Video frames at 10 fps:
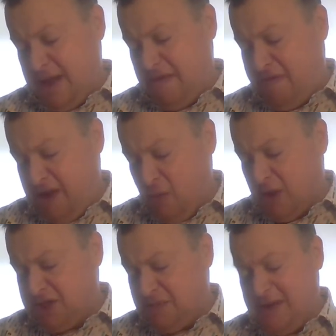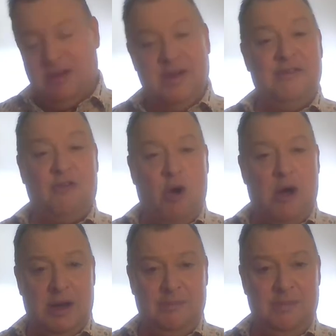if he wants me to live
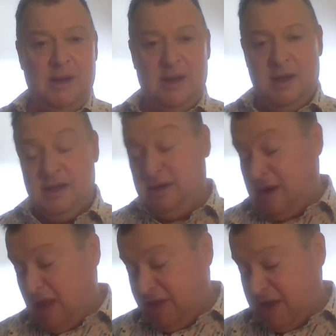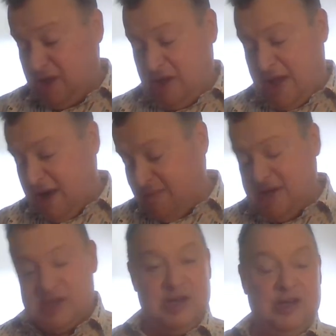on, nothing the
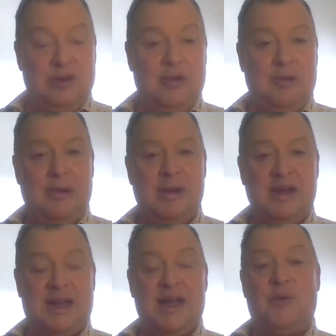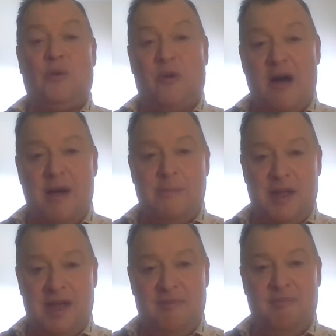enemies can do can rob
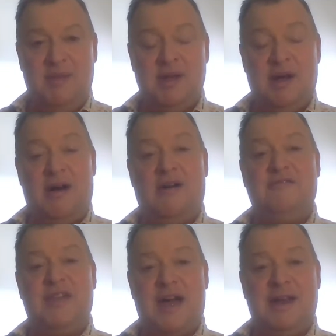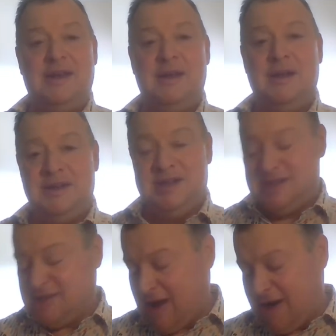him of that
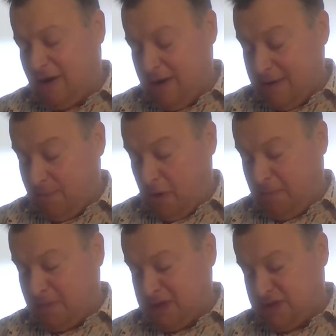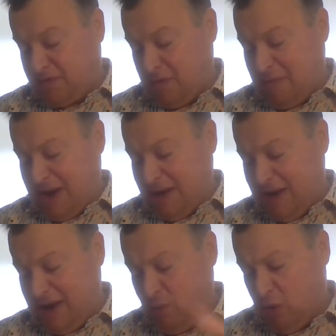desire and purpose for me.
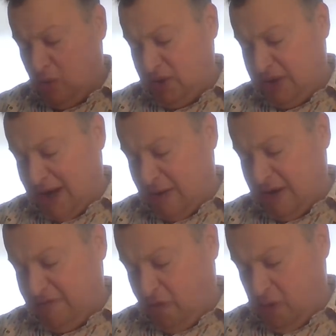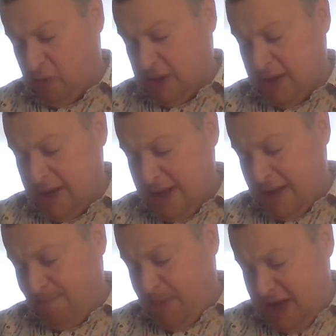He will carry it forward.
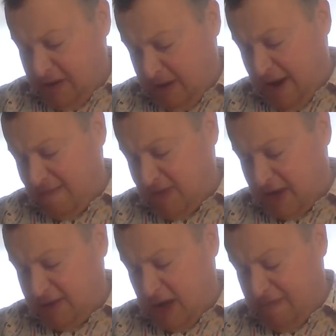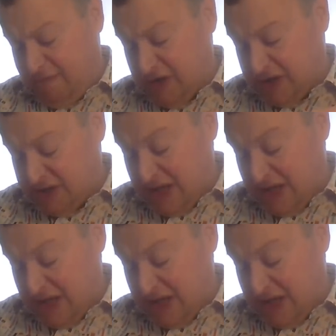And Peter had that confidence,